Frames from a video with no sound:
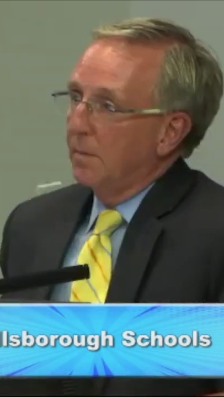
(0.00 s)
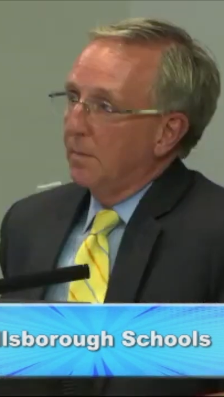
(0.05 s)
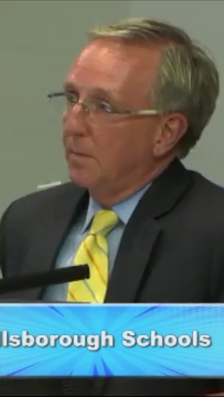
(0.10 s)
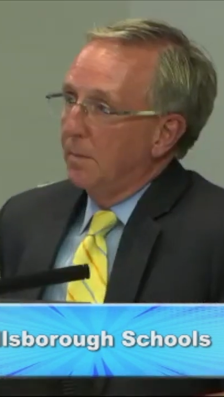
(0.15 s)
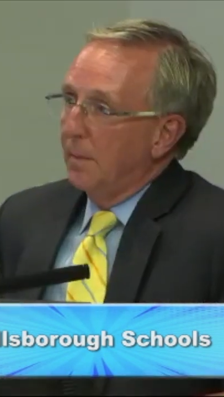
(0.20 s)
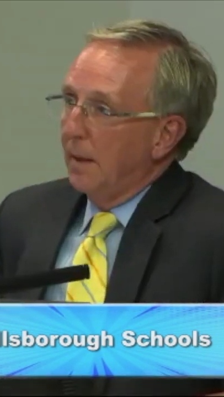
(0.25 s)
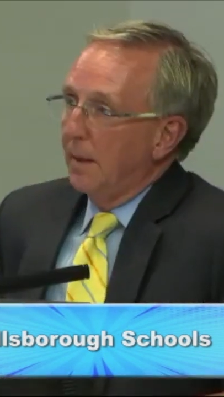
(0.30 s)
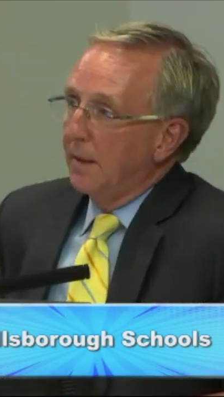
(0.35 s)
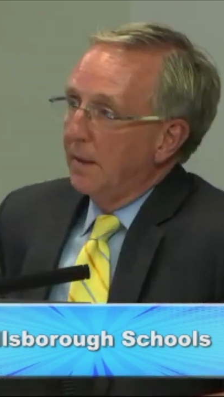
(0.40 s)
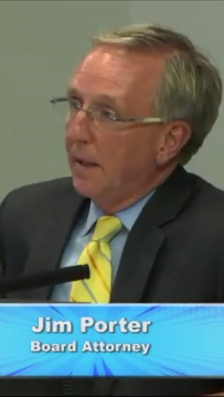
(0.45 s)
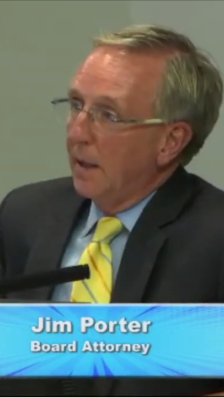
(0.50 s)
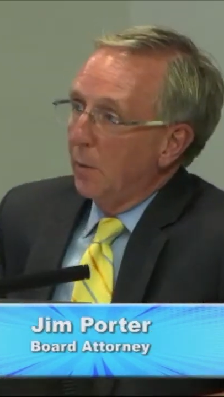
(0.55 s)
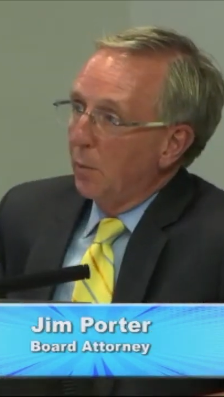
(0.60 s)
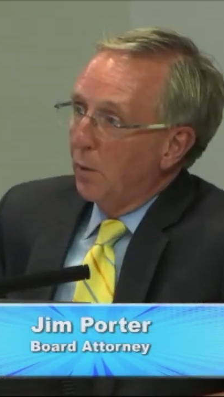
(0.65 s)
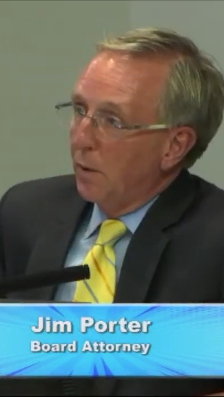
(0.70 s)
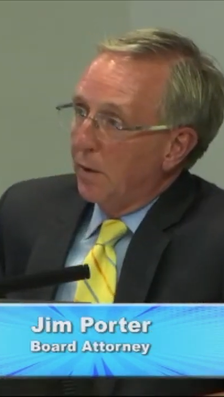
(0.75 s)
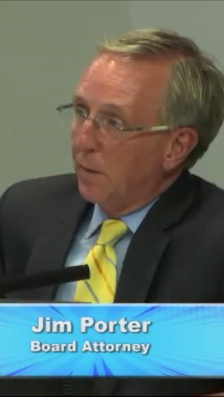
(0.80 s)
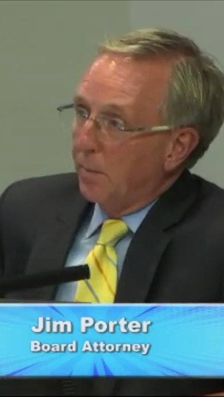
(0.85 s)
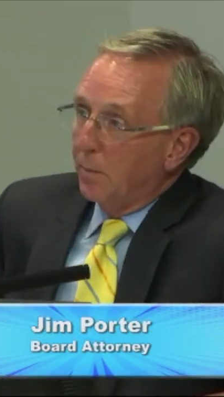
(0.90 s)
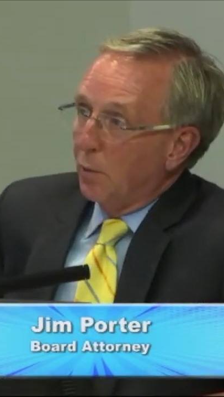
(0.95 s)
mandate
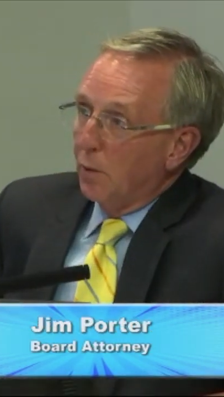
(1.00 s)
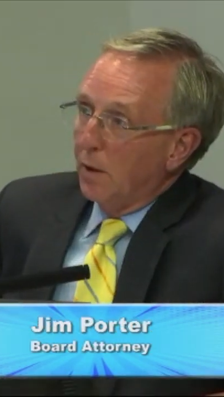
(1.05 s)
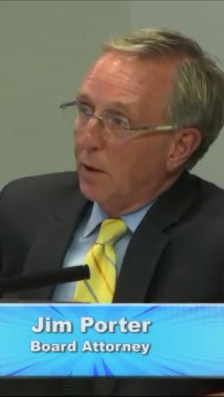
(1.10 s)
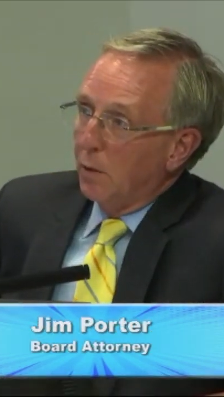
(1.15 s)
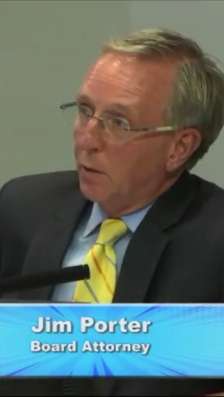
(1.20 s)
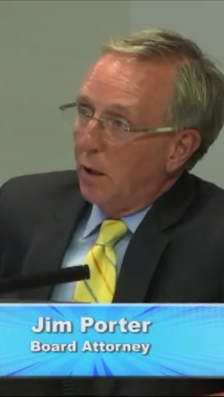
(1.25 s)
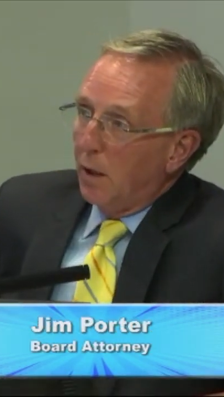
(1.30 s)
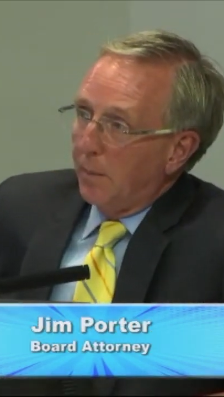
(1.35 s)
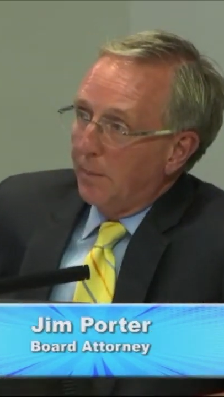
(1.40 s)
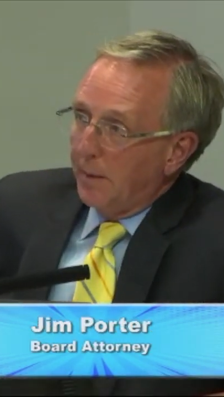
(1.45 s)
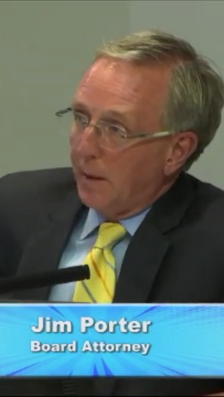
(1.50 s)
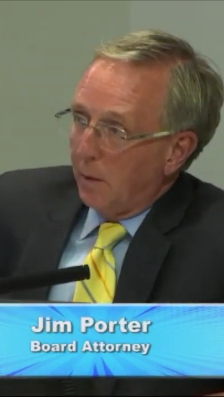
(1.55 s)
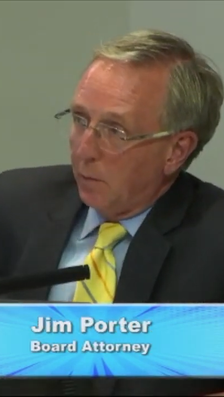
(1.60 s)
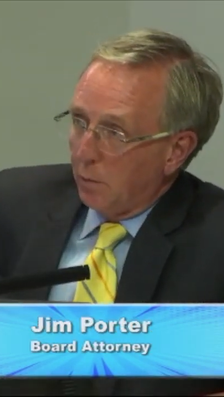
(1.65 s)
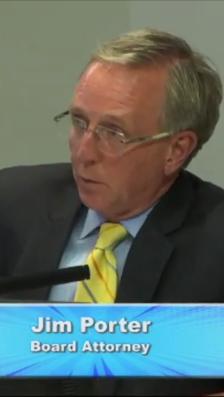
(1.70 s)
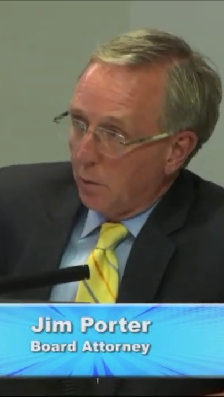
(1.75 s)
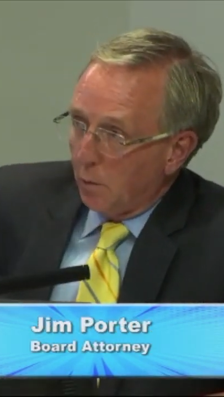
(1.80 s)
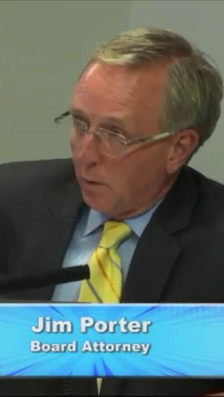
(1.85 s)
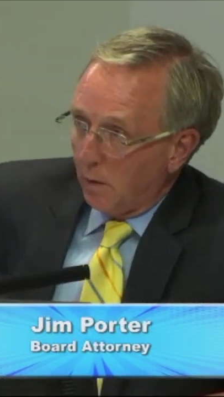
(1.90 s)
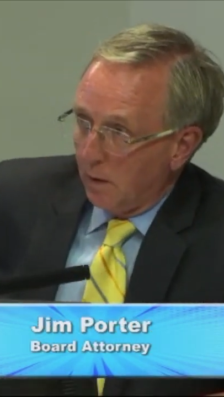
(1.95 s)
with a parental opt-out
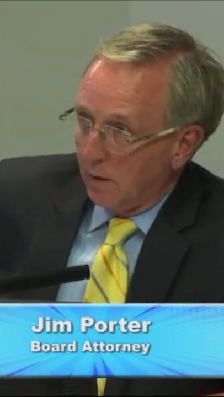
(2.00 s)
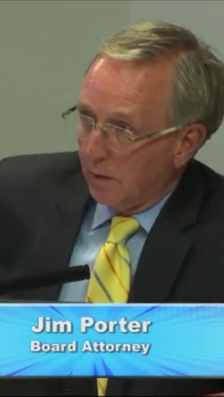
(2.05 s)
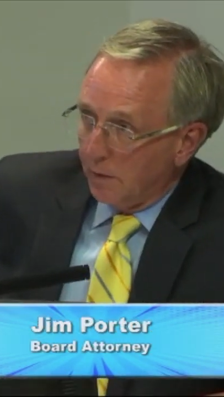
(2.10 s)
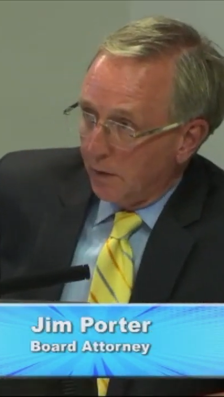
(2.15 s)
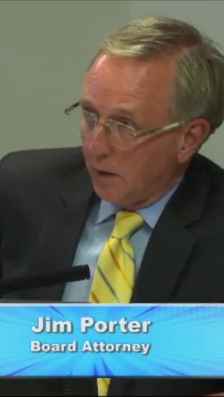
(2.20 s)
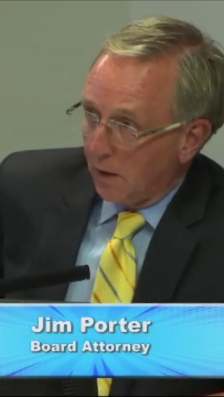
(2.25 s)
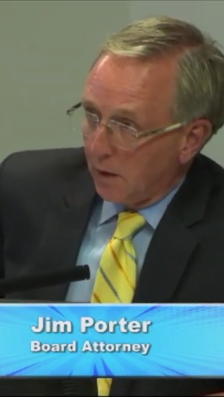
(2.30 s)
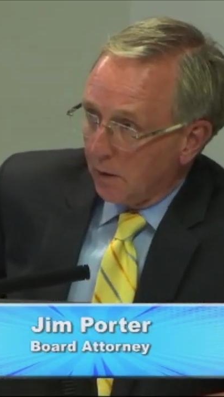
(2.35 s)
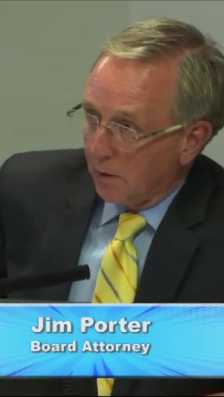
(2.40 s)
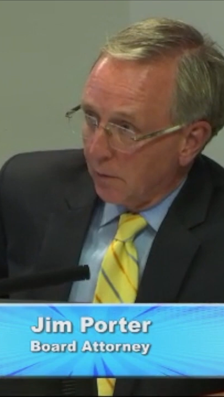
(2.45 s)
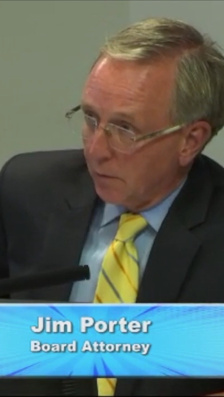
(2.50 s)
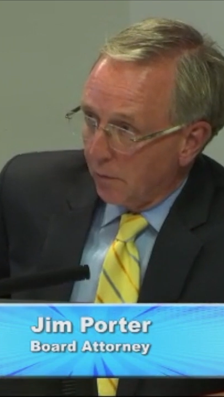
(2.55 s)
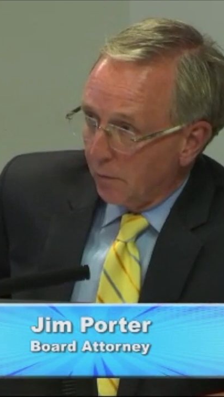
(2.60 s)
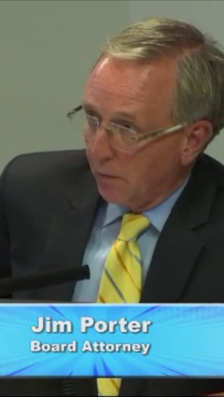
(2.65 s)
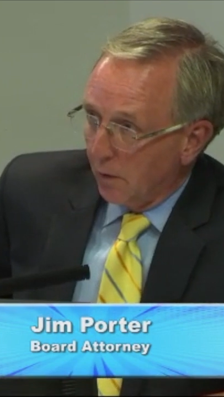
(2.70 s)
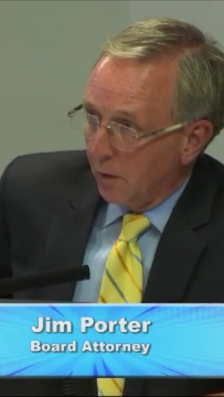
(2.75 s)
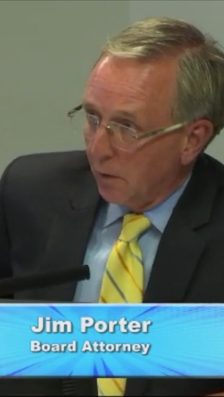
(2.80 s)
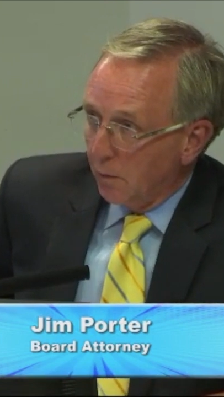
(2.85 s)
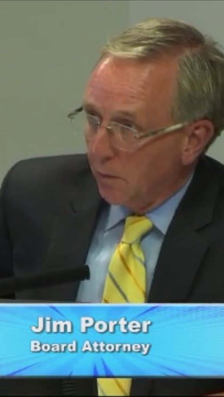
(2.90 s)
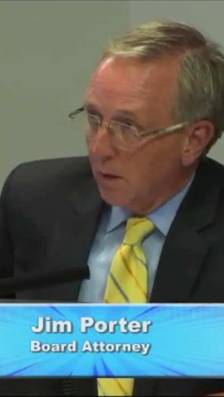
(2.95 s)
requiring a doctor's
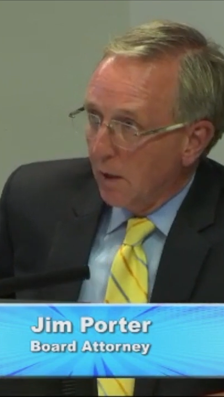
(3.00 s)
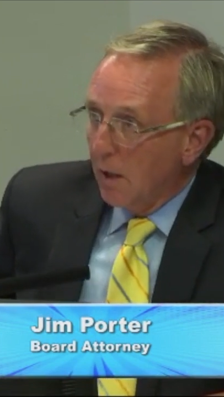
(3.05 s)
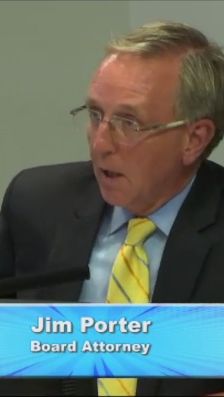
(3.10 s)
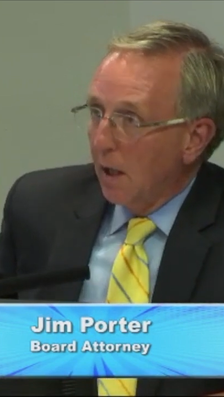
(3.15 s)
note